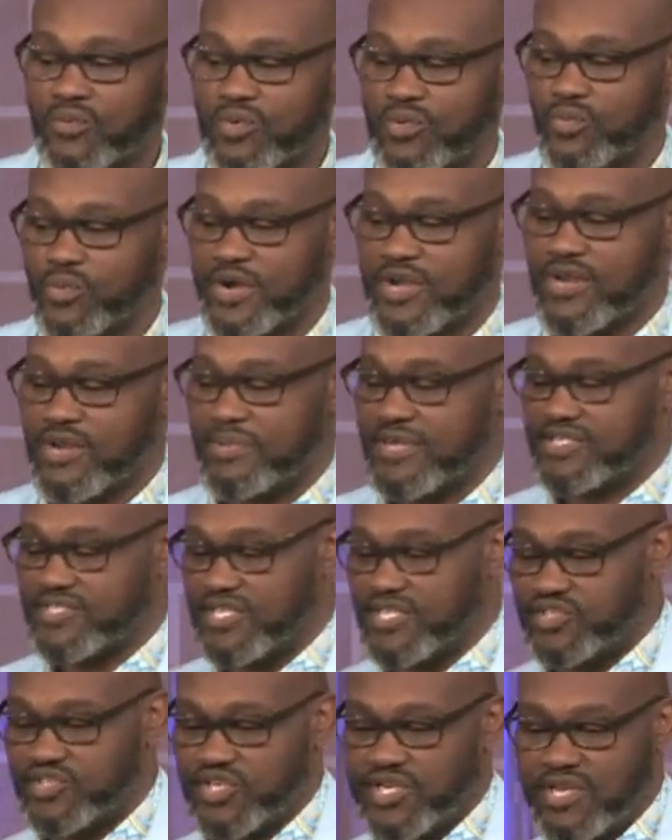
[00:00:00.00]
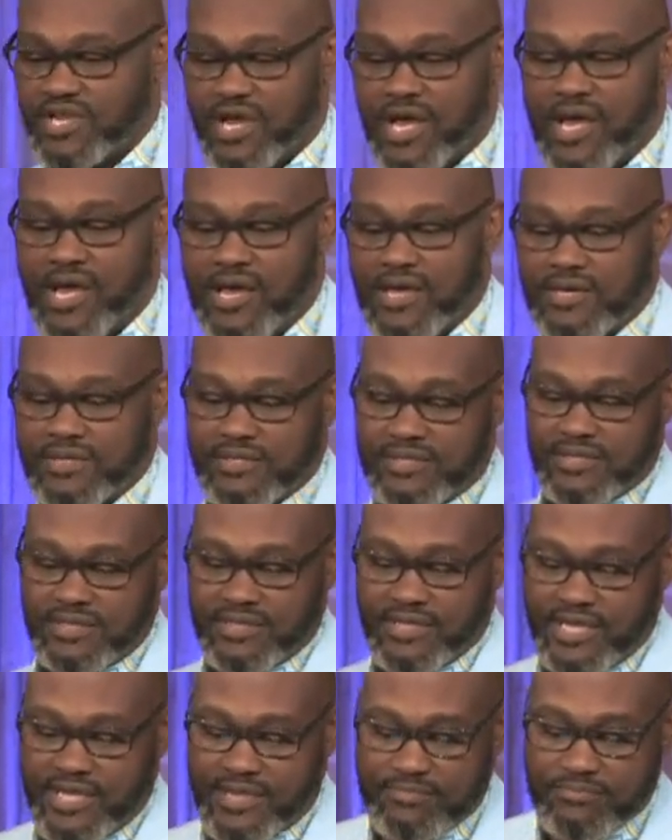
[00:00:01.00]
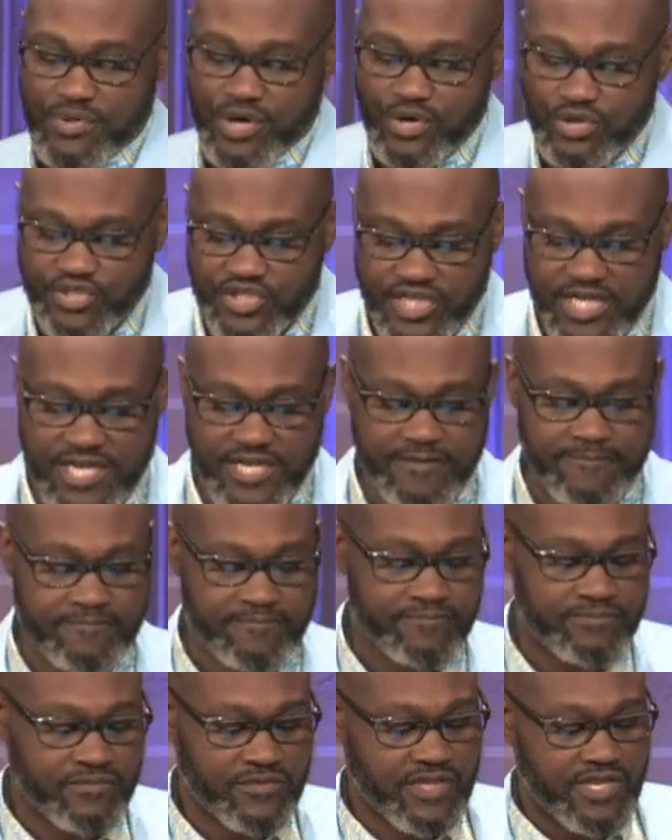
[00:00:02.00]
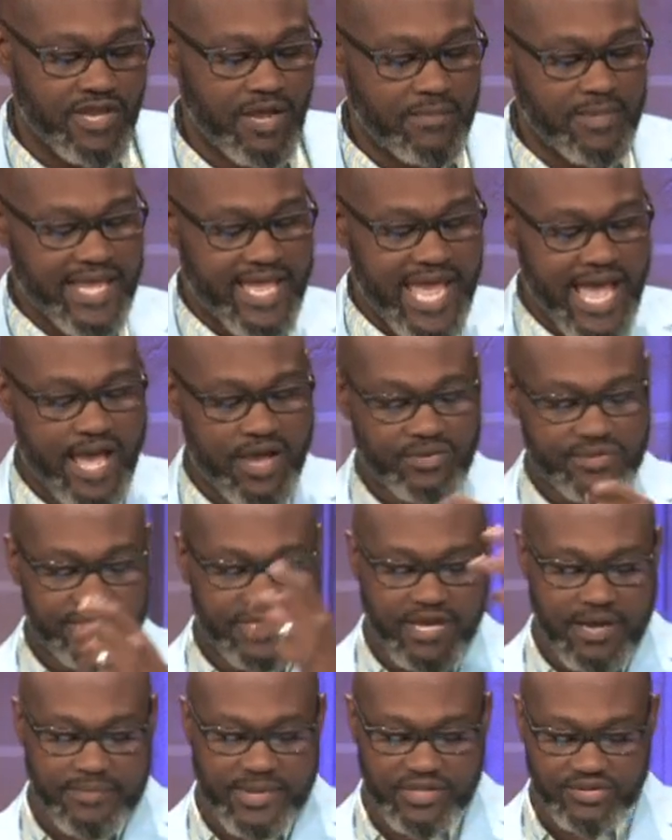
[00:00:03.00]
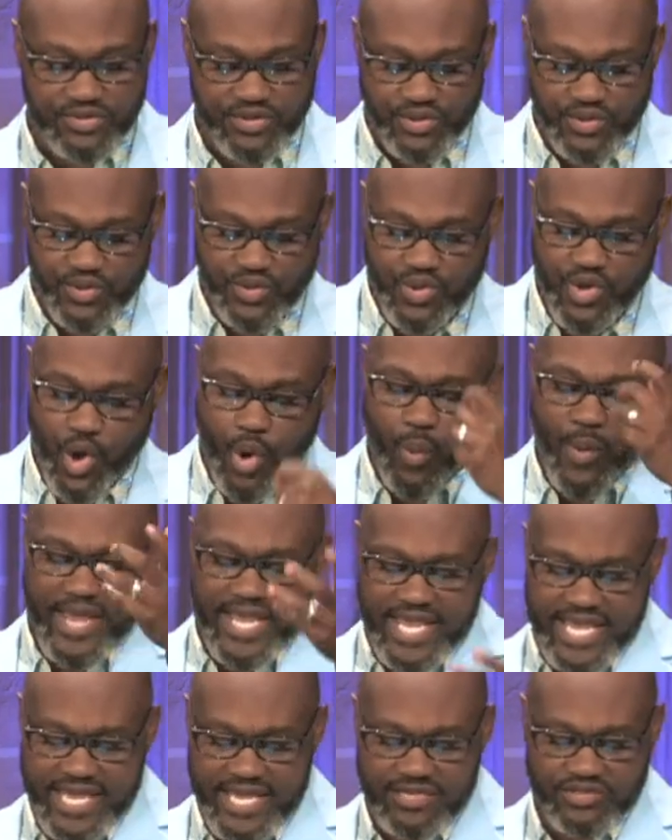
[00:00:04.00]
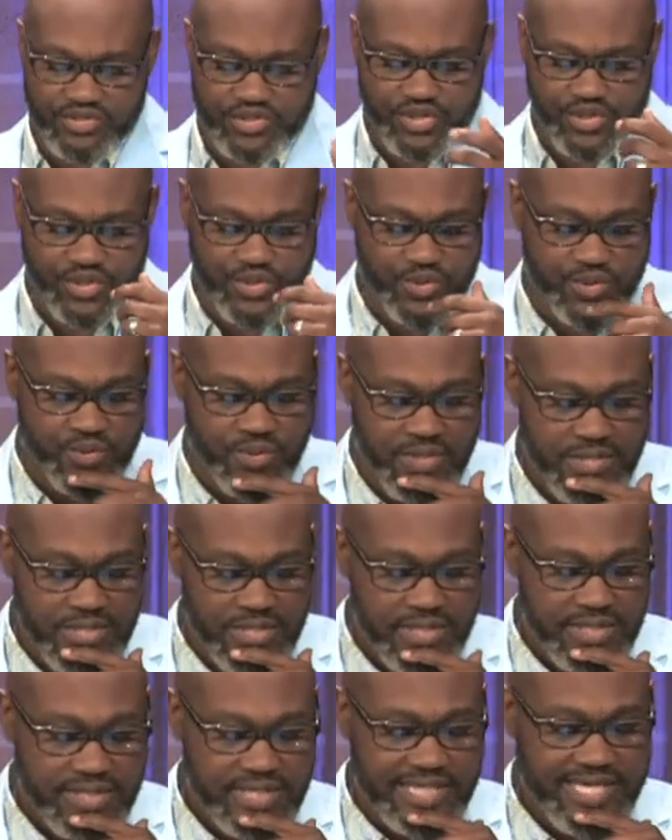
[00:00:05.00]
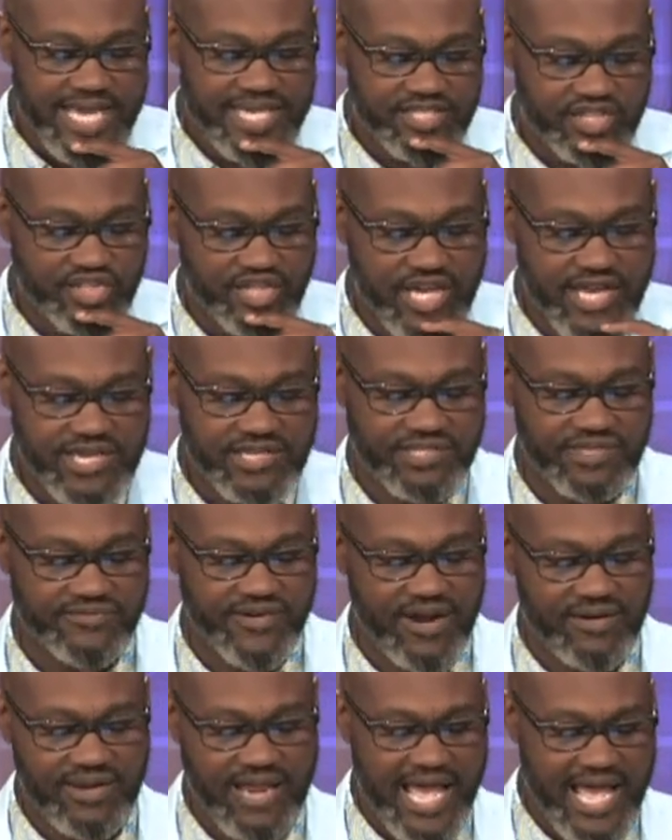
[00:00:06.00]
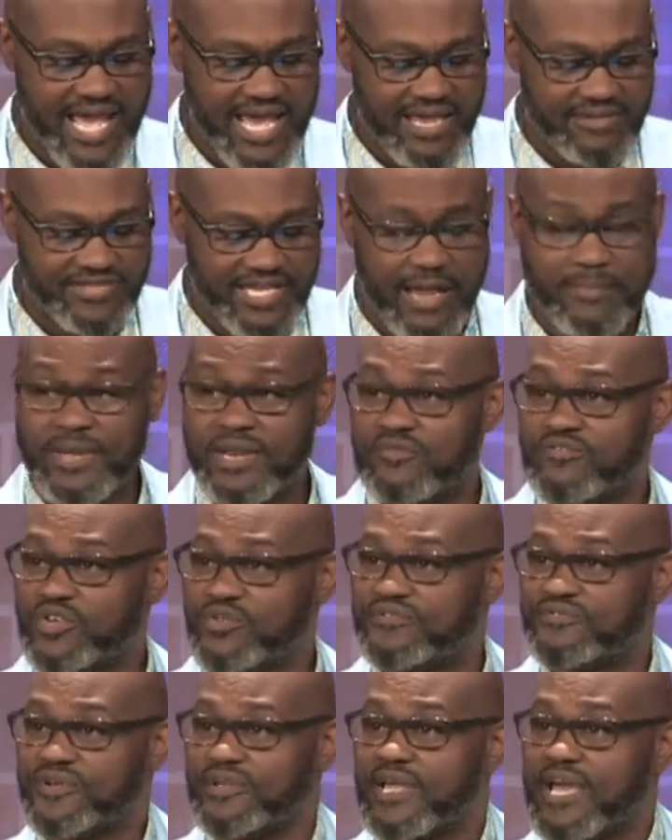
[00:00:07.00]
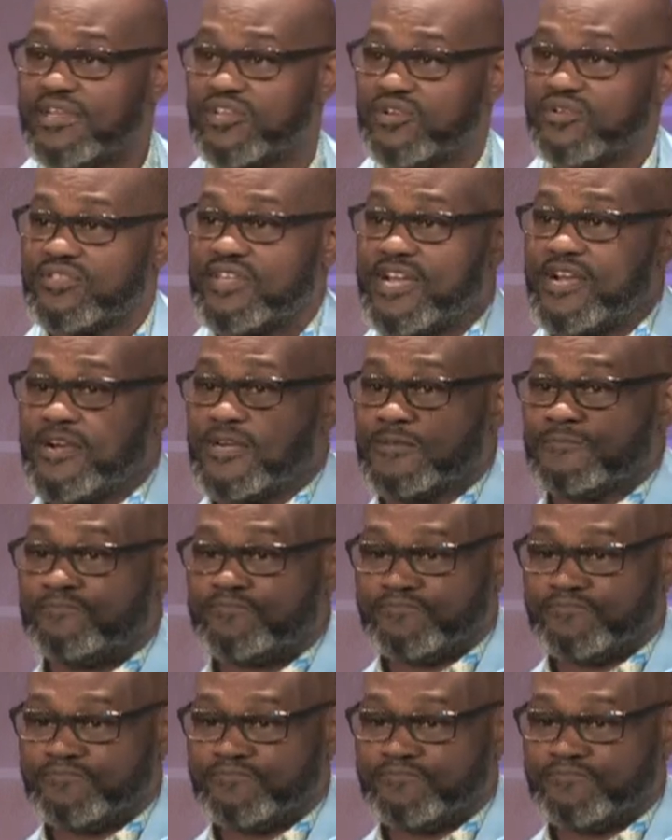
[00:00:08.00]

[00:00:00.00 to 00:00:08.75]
We're going to be teaching on emerging, coming out, coming through, going into the next stage of our lives. How many of you feel like you're there?